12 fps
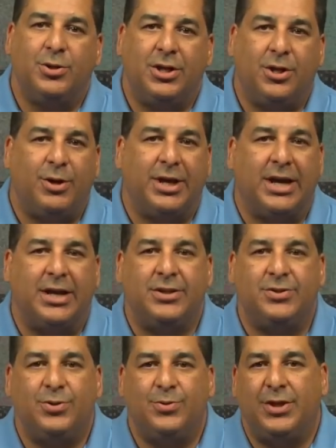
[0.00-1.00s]
you know, I got to
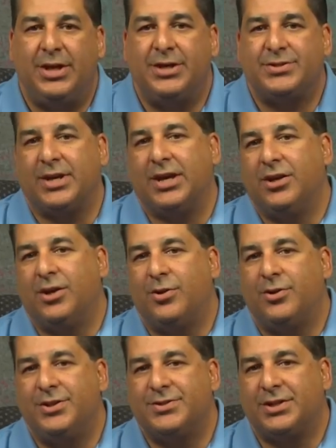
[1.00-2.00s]
do this, I got to go
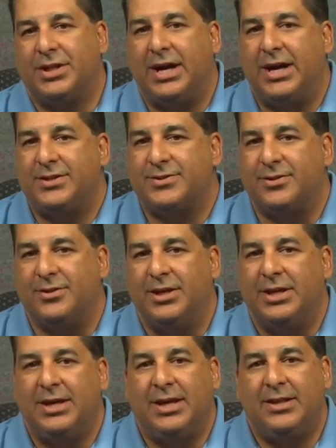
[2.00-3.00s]
to this class and
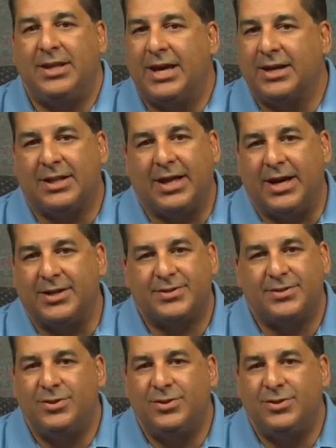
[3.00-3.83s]
that class.